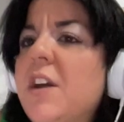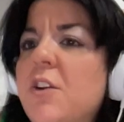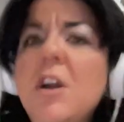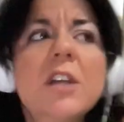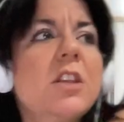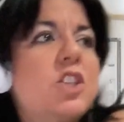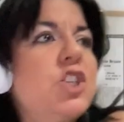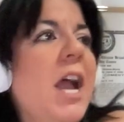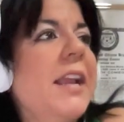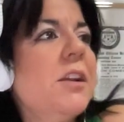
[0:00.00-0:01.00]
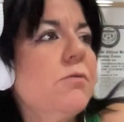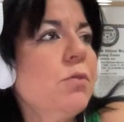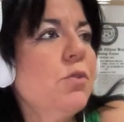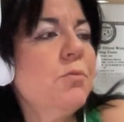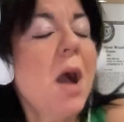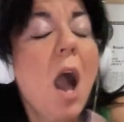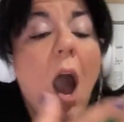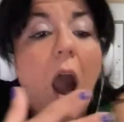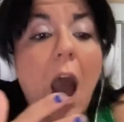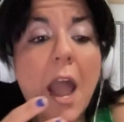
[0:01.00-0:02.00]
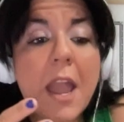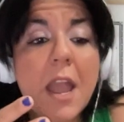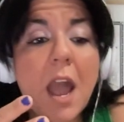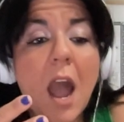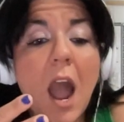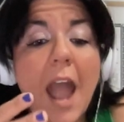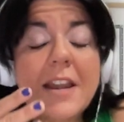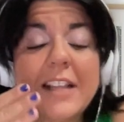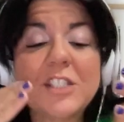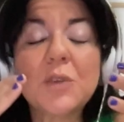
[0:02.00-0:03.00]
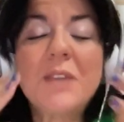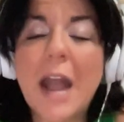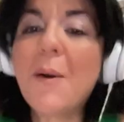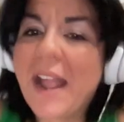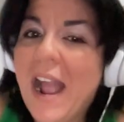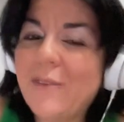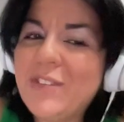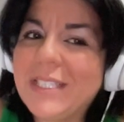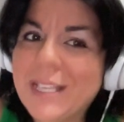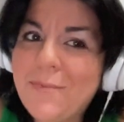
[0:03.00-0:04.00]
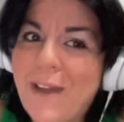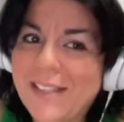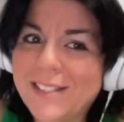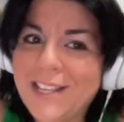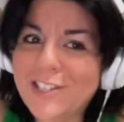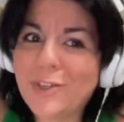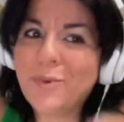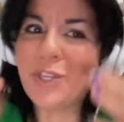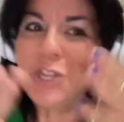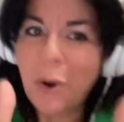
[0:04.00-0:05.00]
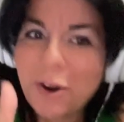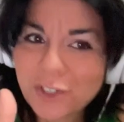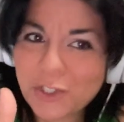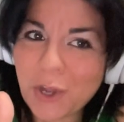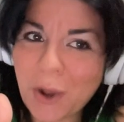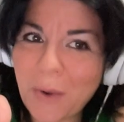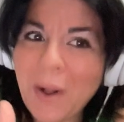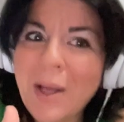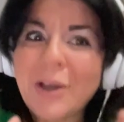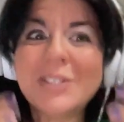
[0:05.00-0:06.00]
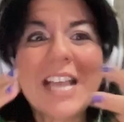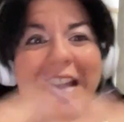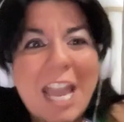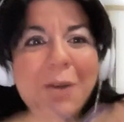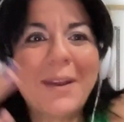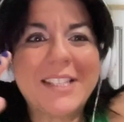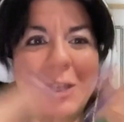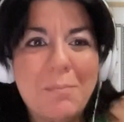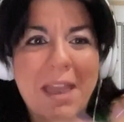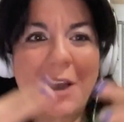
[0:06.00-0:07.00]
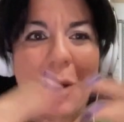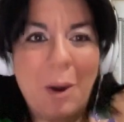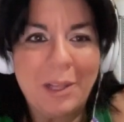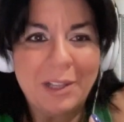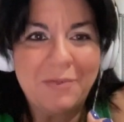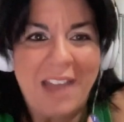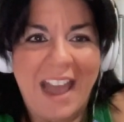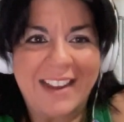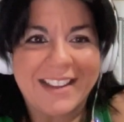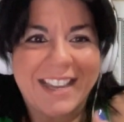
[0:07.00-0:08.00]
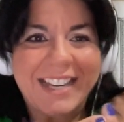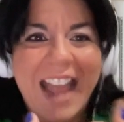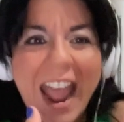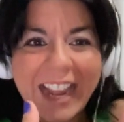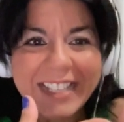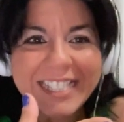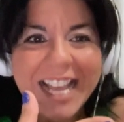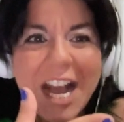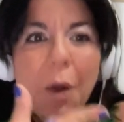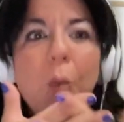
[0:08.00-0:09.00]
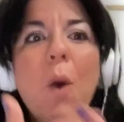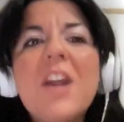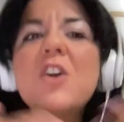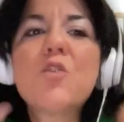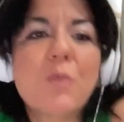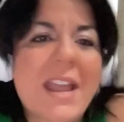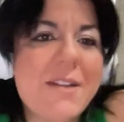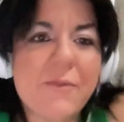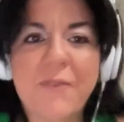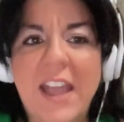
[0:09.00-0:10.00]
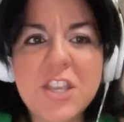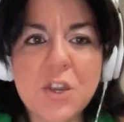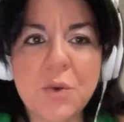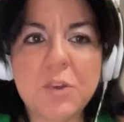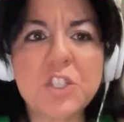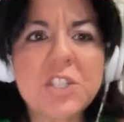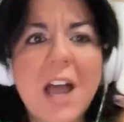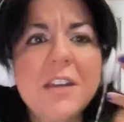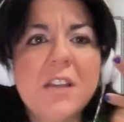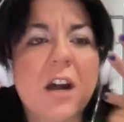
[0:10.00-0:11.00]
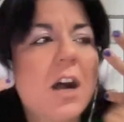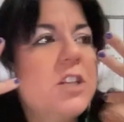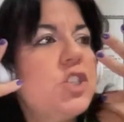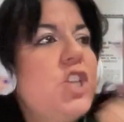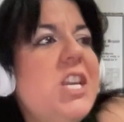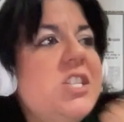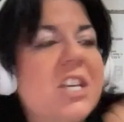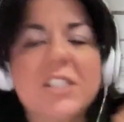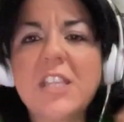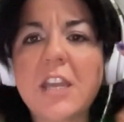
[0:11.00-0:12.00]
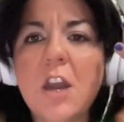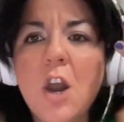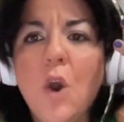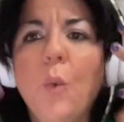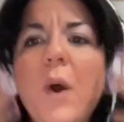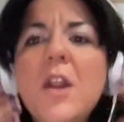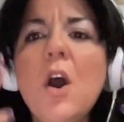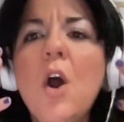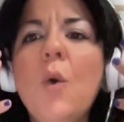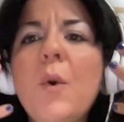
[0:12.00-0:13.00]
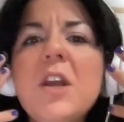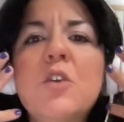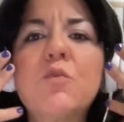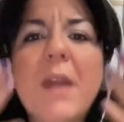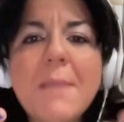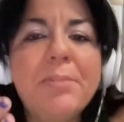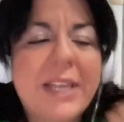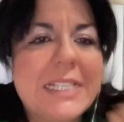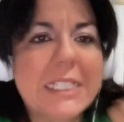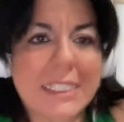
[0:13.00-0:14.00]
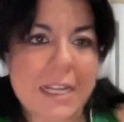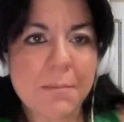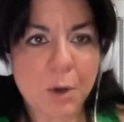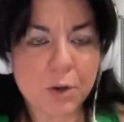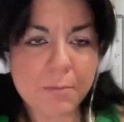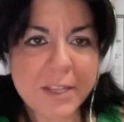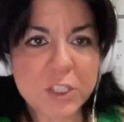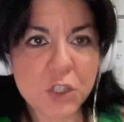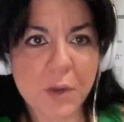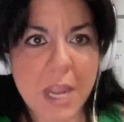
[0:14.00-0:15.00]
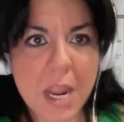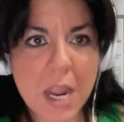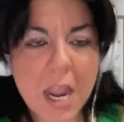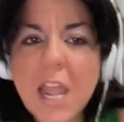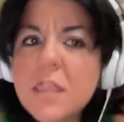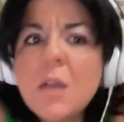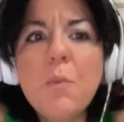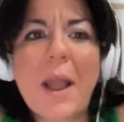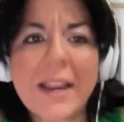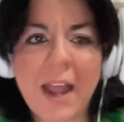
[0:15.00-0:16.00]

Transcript: theater, the China room, I and so now I have this deep fascination with your show because I can't wait to make all of that connect. What a great venue. Shonda, genius. Like what a great place to set a murder mystery in the White